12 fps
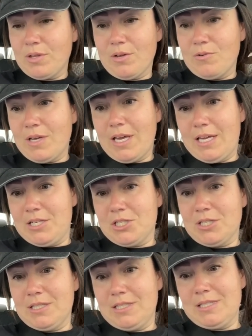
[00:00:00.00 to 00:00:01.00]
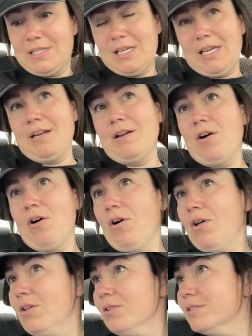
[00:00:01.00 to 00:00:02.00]
locations in
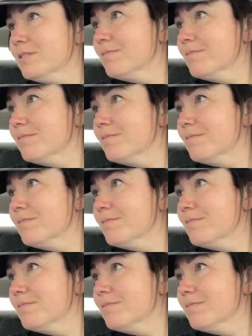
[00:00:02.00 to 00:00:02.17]
all